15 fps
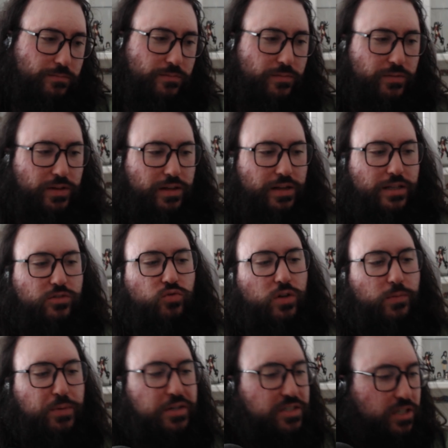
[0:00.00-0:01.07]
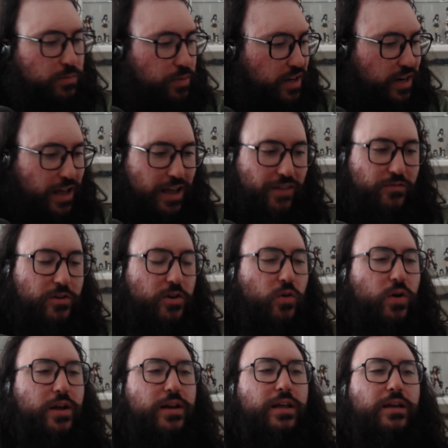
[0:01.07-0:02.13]
No, that's quite pleasant, but I have
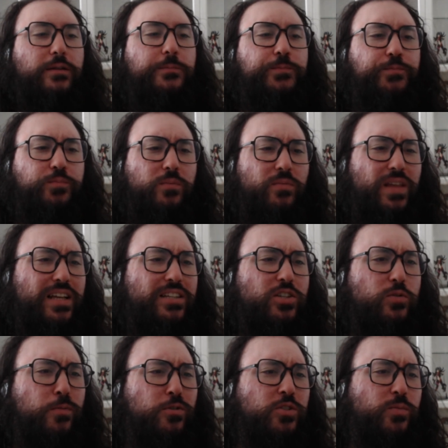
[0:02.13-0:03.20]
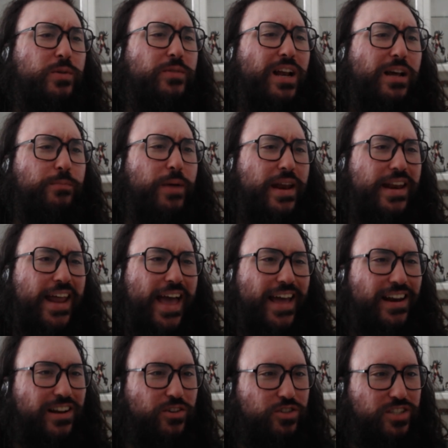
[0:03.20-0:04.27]
no idea. It's supposed to be like
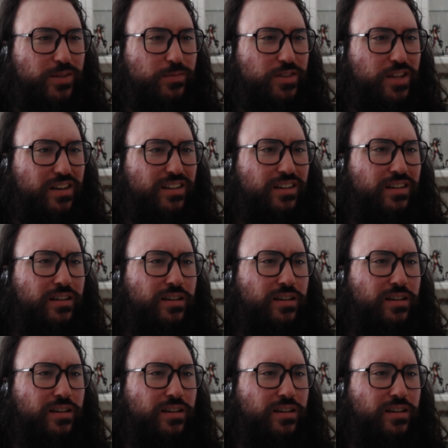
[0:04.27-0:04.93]
banana or something?